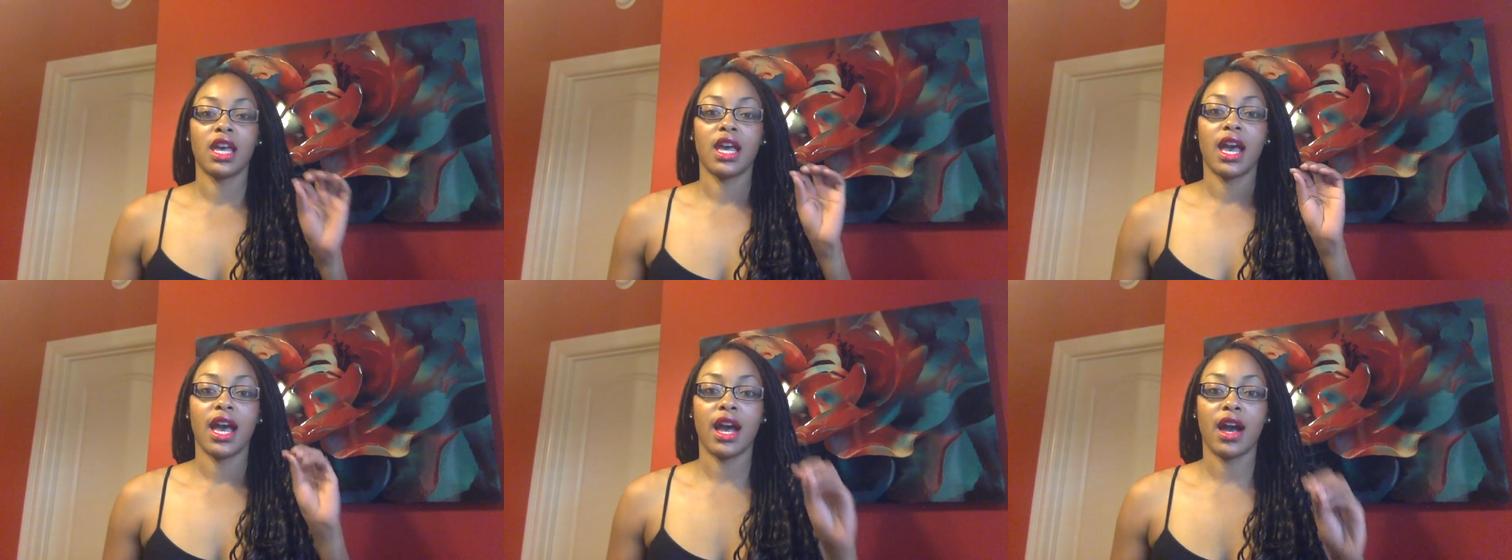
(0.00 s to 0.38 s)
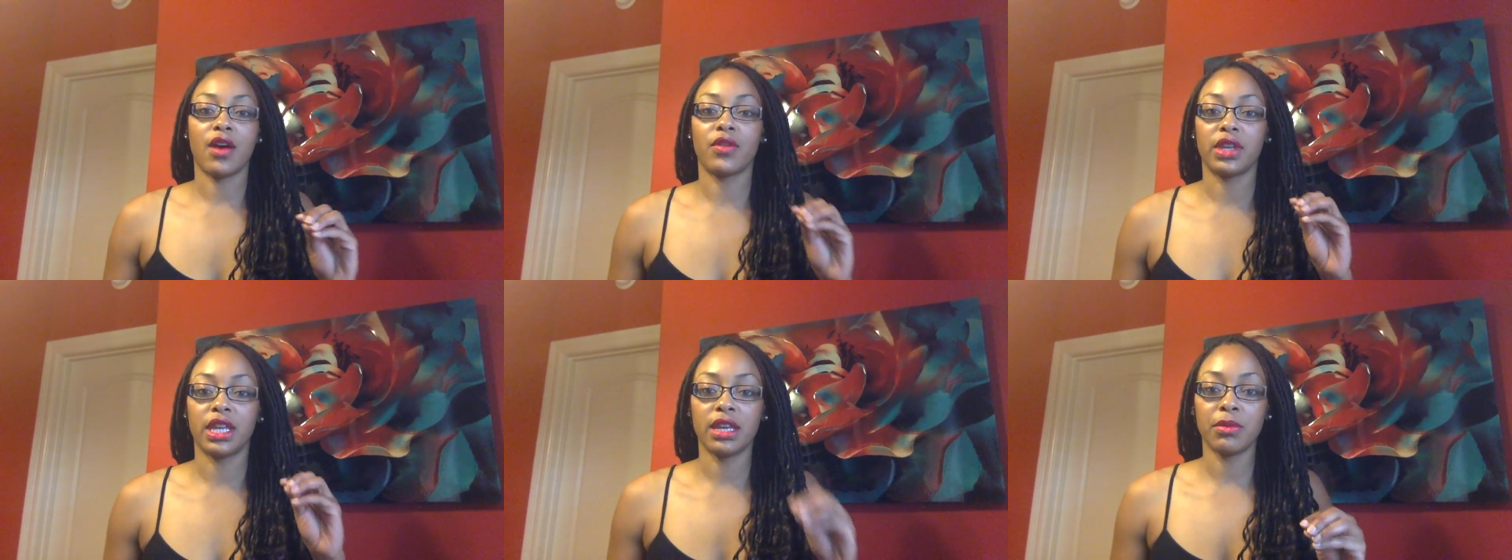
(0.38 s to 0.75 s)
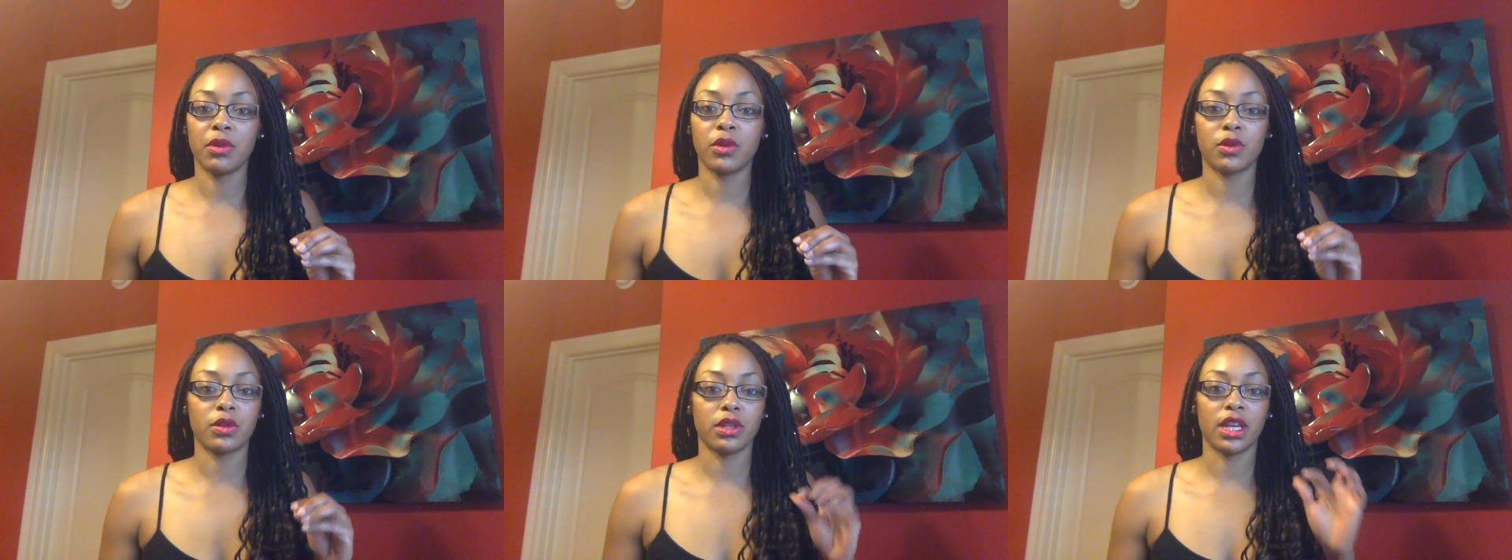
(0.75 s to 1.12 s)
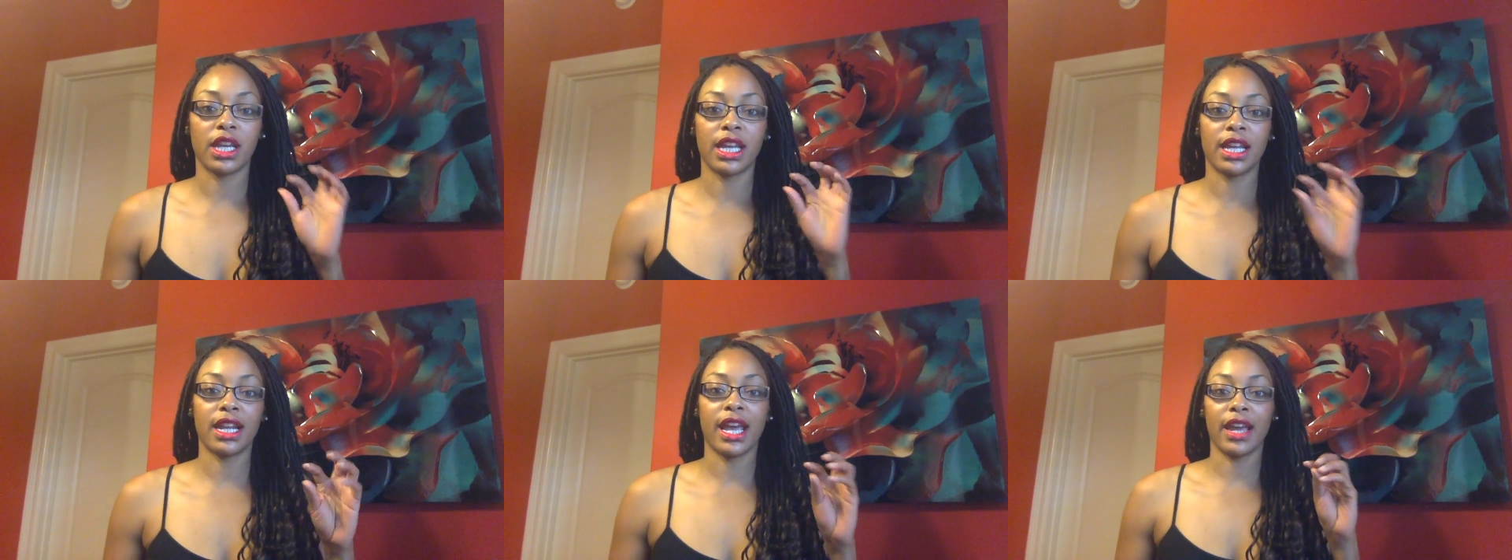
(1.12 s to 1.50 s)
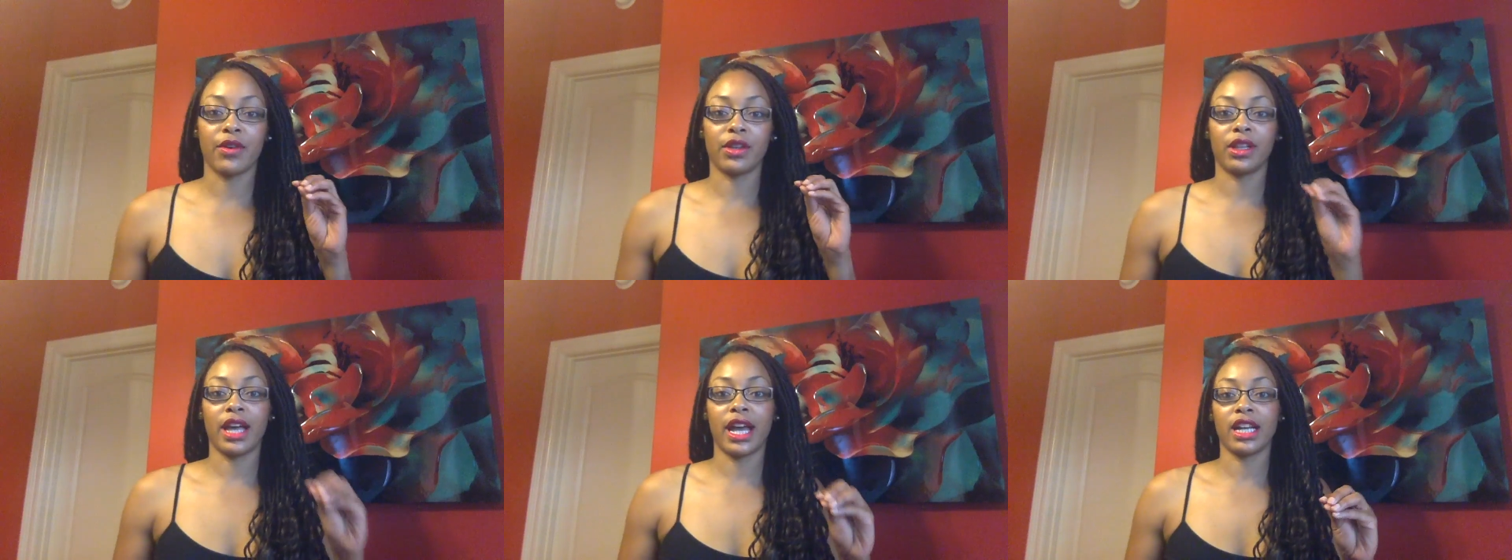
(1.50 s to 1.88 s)
how the chemicals in a
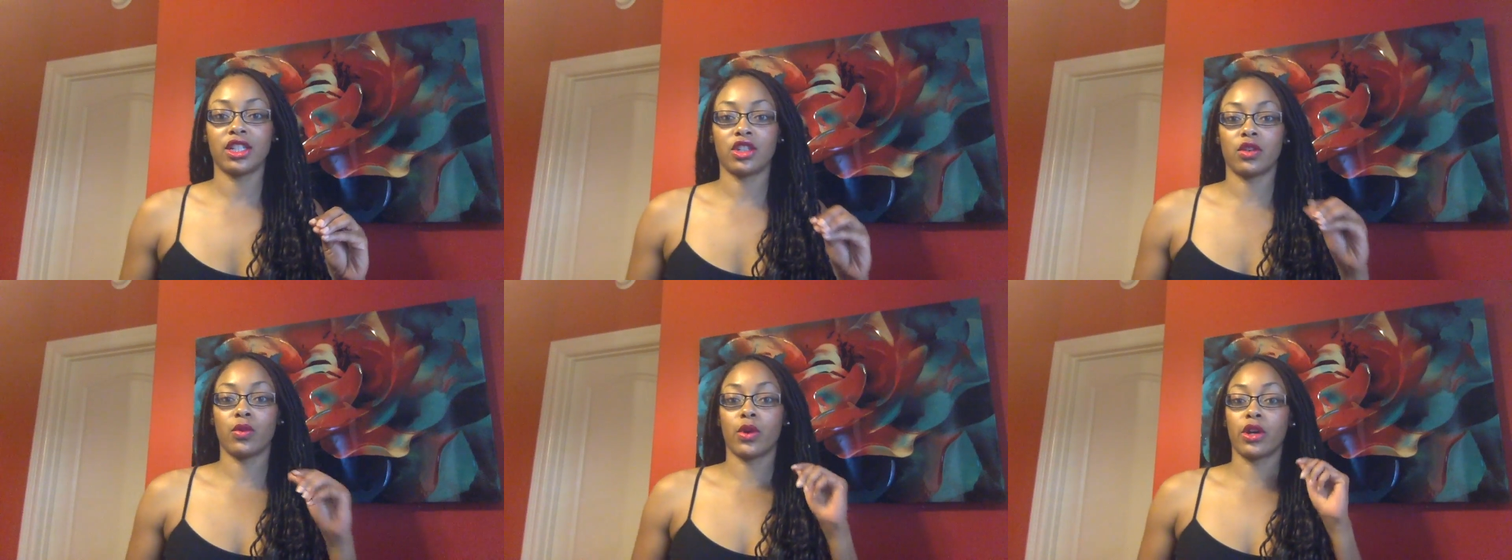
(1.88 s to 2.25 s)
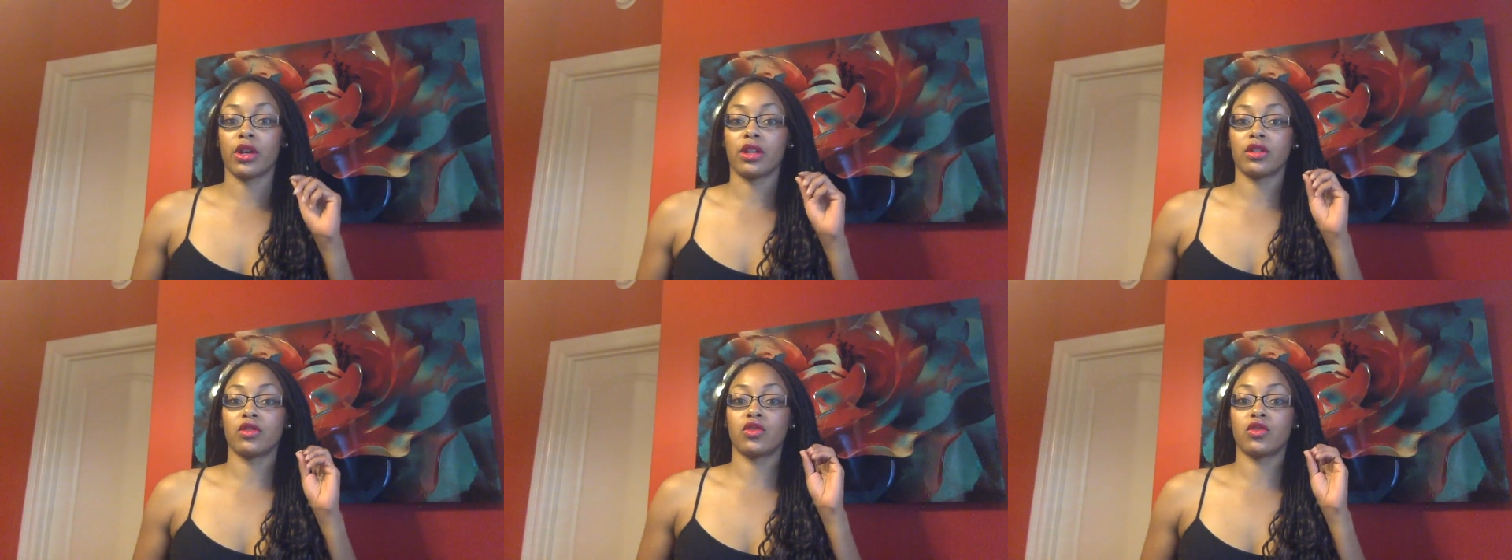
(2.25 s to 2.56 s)
relaxer were